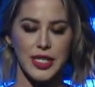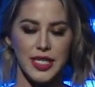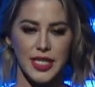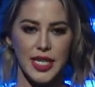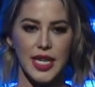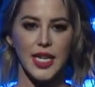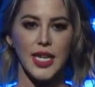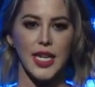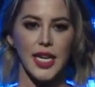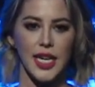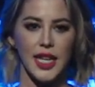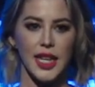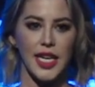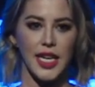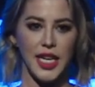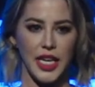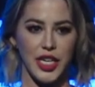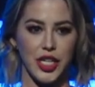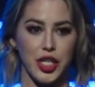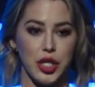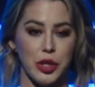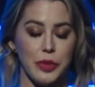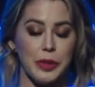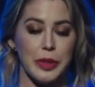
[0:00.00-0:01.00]
standing in the
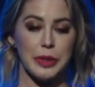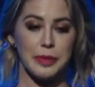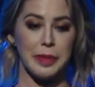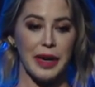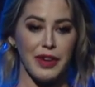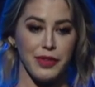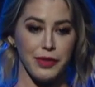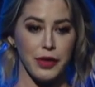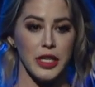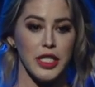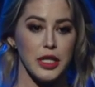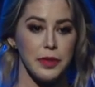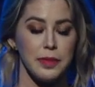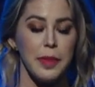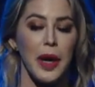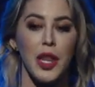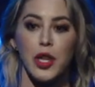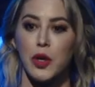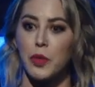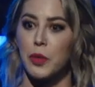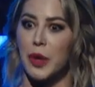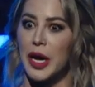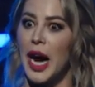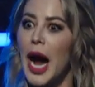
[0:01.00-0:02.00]
kitchen with my friend's
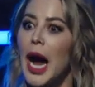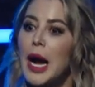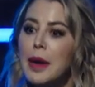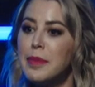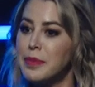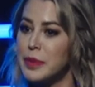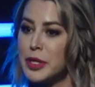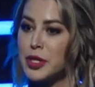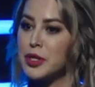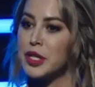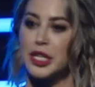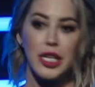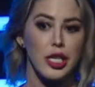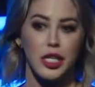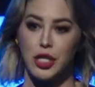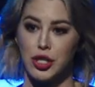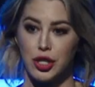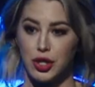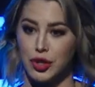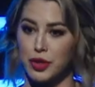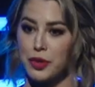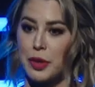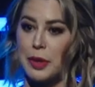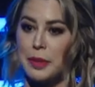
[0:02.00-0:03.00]
mother, where I proceeded to
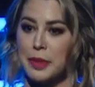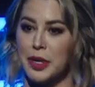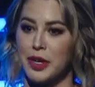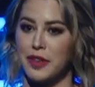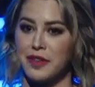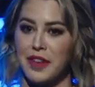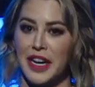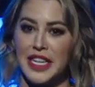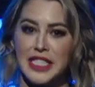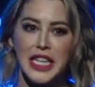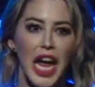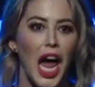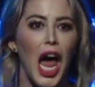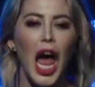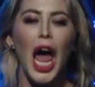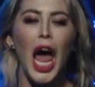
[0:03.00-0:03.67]
scream in her face,